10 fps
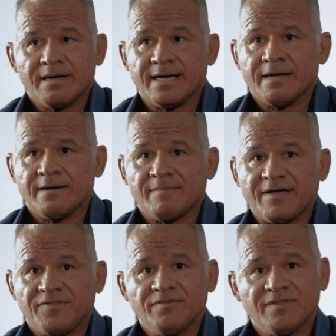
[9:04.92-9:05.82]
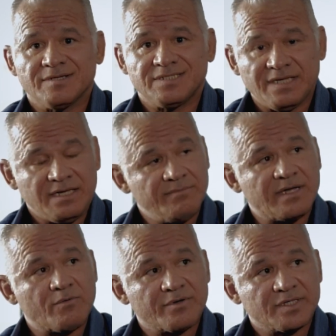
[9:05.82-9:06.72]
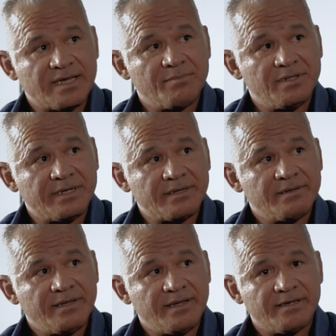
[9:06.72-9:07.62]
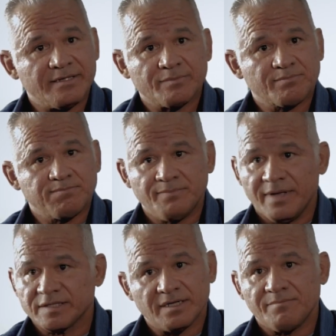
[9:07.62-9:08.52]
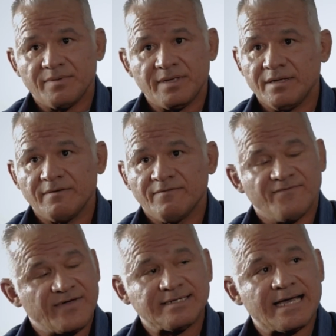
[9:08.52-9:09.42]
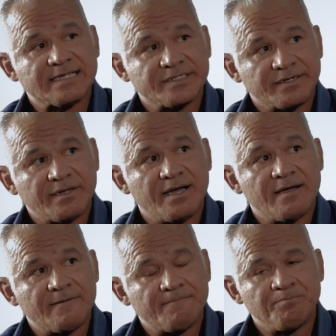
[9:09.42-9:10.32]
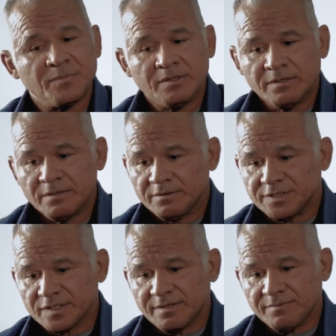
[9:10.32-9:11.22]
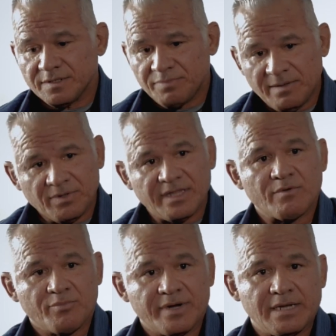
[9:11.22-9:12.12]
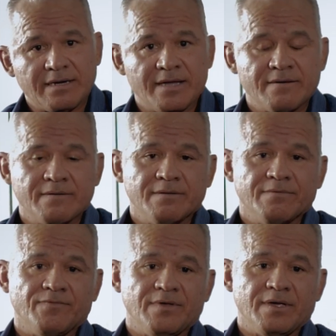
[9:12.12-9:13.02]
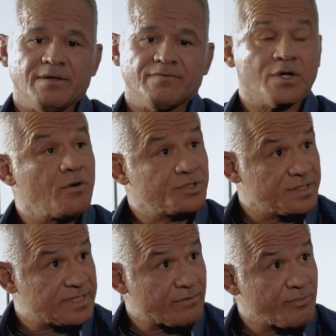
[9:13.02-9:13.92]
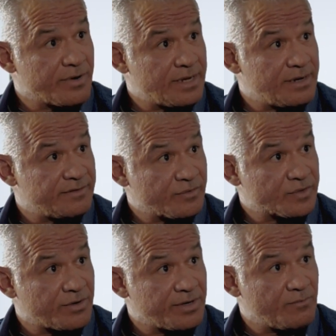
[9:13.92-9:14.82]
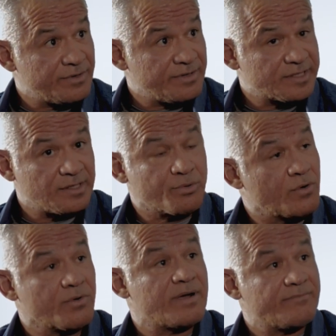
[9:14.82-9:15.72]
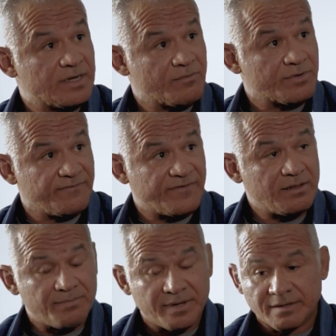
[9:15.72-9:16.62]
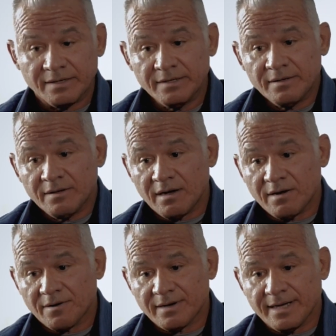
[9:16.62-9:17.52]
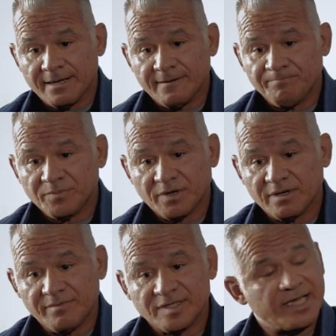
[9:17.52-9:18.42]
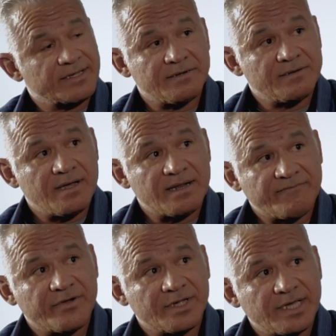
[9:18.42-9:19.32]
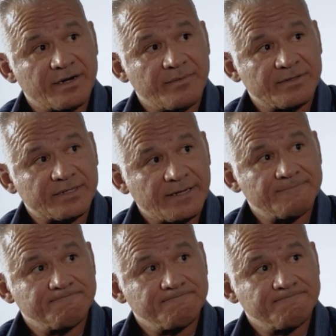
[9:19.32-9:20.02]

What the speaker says: I think the team that we're assembling is going to be fantastic. Just the people that we're bringing in, the coaches that we're bringing in that are starting with us, the programs that we're developing are going to be second to none. I'm very excited about that.